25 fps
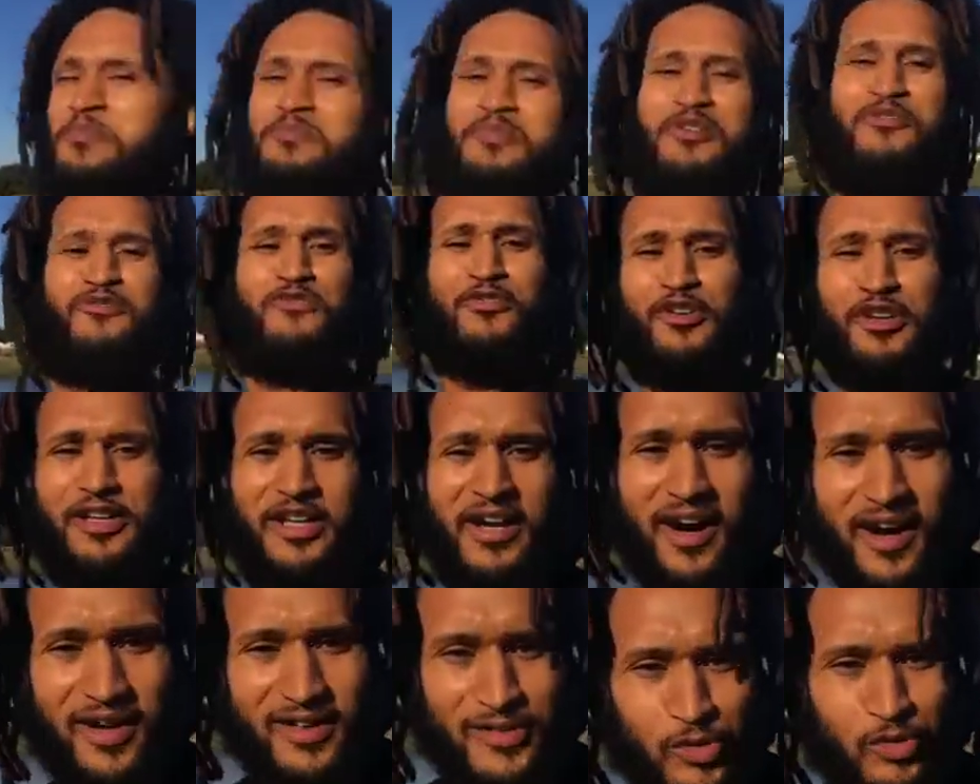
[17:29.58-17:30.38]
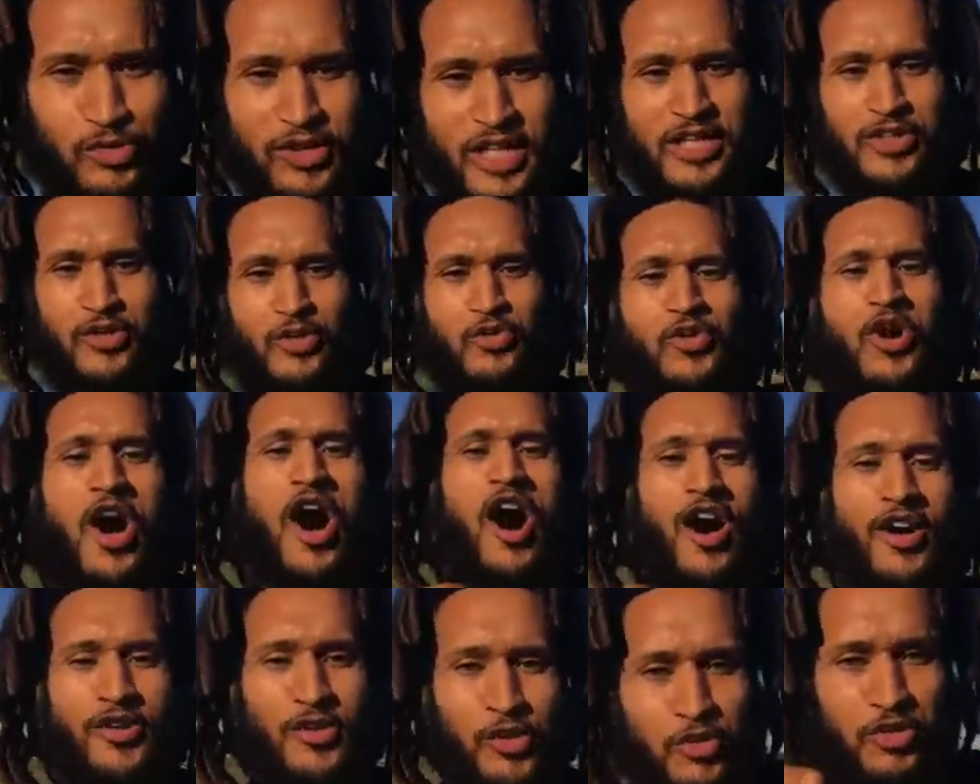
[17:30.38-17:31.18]
be free, huh? You think you
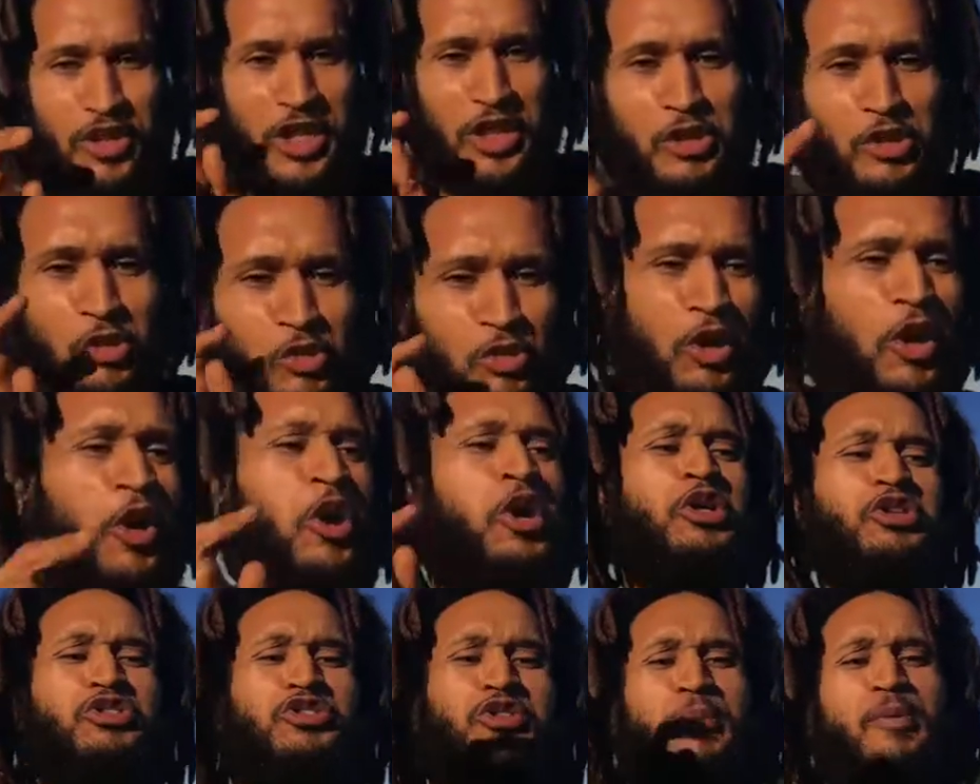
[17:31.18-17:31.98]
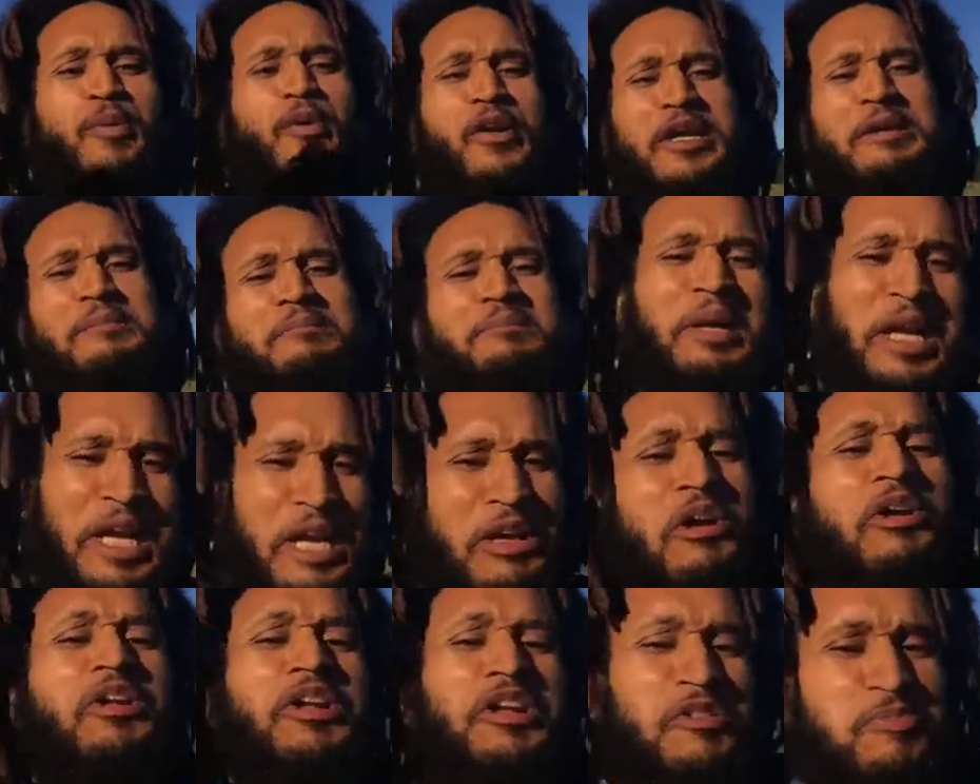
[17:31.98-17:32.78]
God. You think you the supreme
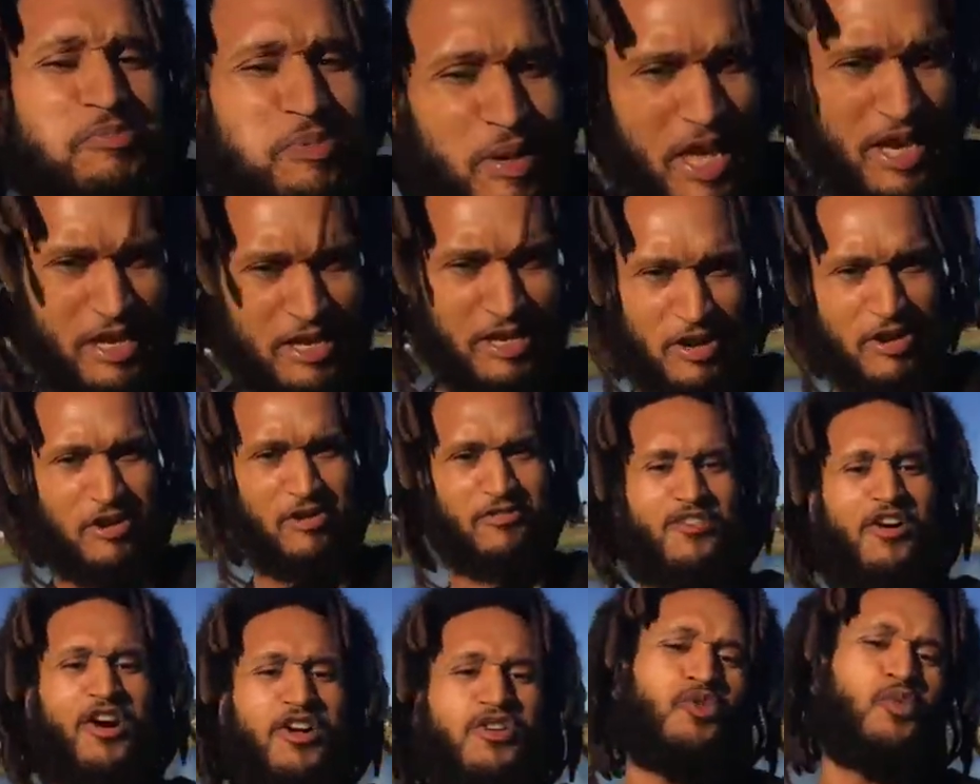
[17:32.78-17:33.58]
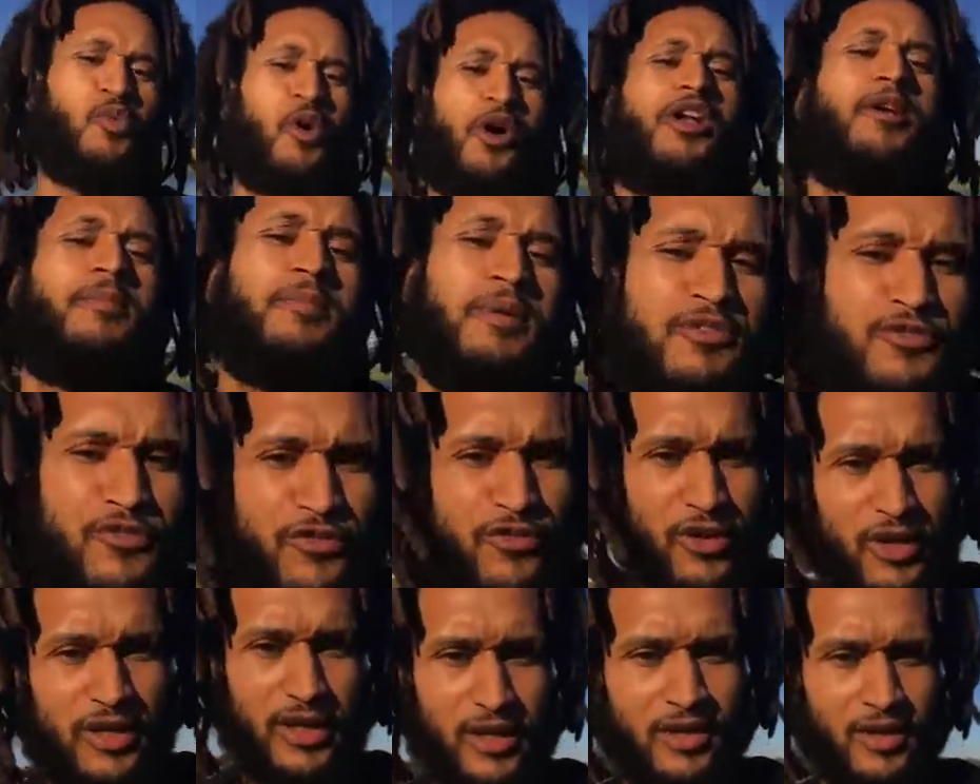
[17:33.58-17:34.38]
being on this planet Earth, huh? You want to be
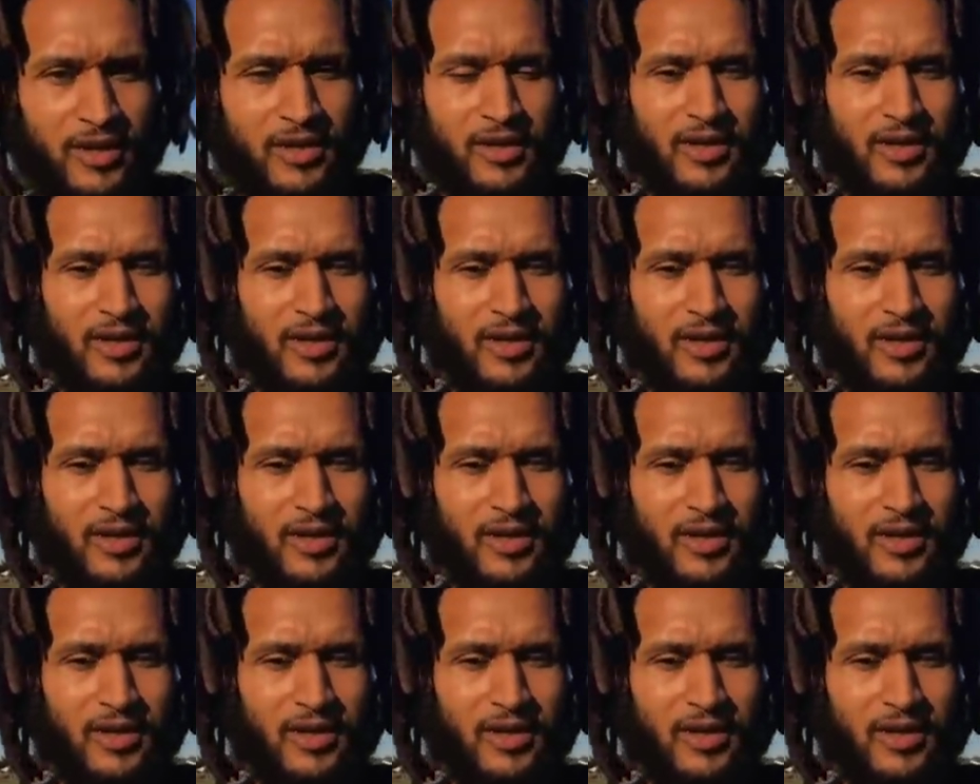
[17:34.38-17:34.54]
free.